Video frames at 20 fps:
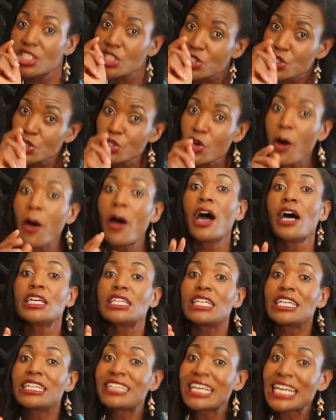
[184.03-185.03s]
you know,
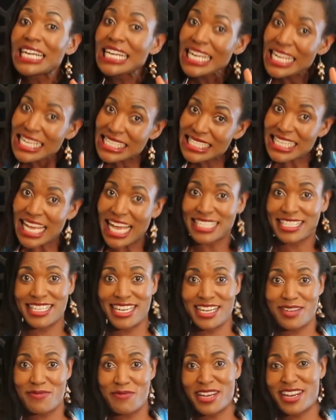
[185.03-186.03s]
released a
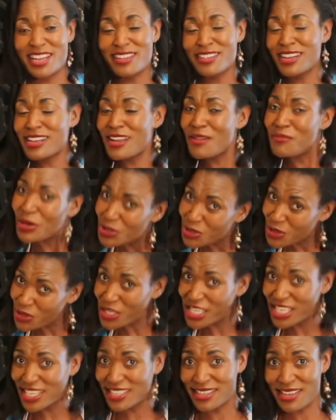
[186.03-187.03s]
statement actually about 2
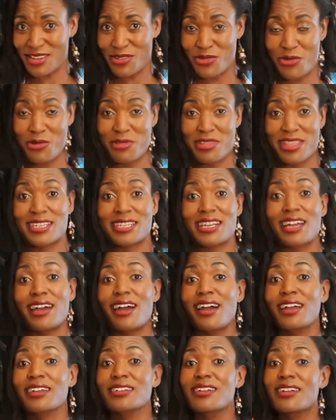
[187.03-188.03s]
years ago that
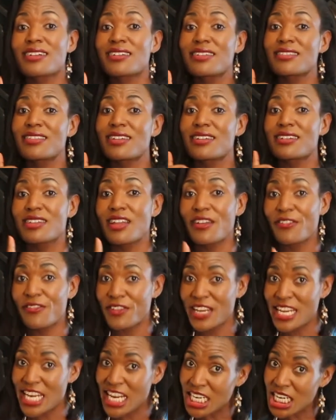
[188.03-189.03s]
actually they
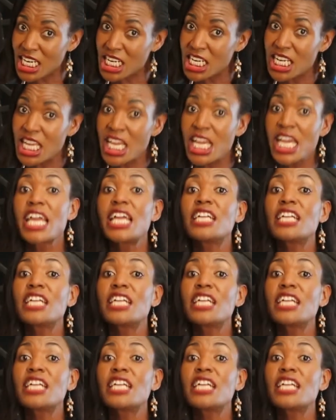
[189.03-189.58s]
definitely